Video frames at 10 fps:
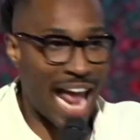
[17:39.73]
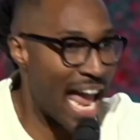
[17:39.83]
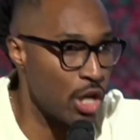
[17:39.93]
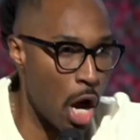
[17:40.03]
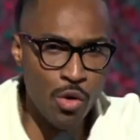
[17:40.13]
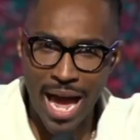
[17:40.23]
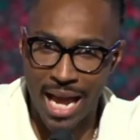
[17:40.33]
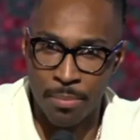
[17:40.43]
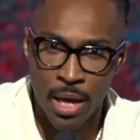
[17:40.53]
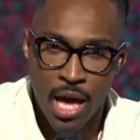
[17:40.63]
had no
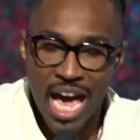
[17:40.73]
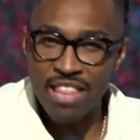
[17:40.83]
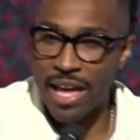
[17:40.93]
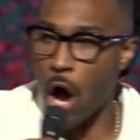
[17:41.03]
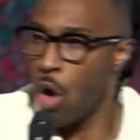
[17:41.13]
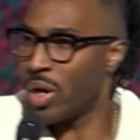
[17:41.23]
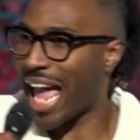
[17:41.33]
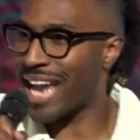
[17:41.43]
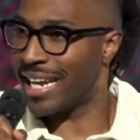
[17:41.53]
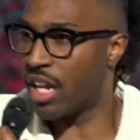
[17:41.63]
name and they only
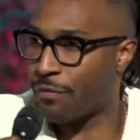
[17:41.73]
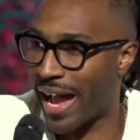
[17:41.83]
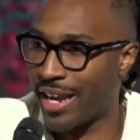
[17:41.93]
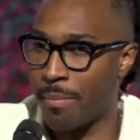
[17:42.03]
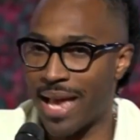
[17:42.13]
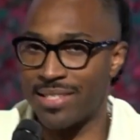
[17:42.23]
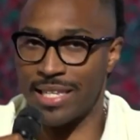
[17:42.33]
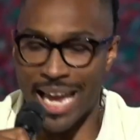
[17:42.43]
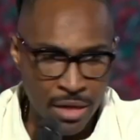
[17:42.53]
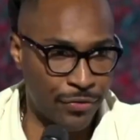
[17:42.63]
identified him as the
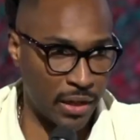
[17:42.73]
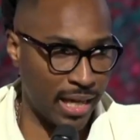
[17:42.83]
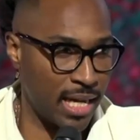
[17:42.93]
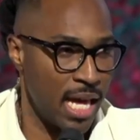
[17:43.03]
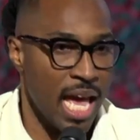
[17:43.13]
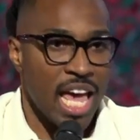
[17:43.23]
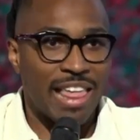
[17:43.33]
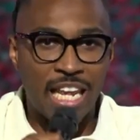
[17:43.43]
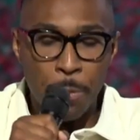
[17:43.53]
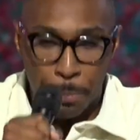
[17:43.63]
invalid, that
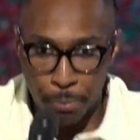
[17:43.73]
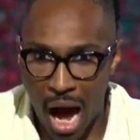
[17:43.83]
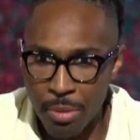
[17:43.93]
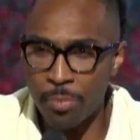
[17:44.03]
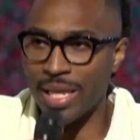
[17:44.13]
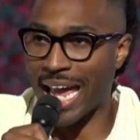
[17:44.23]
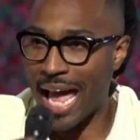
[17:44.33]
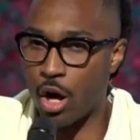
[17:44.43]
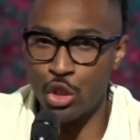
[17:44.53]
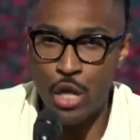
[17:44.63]
he probably
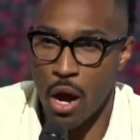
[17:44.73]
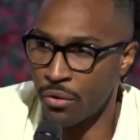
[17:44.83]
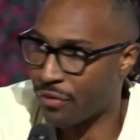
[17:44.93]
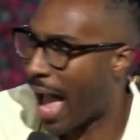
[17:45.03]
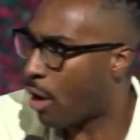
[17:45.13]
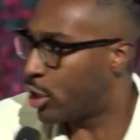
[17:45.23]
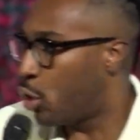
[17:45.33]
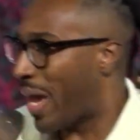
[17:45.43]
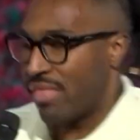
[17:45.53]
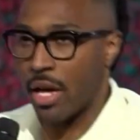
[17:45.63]
held no value
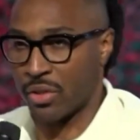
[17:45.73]
in their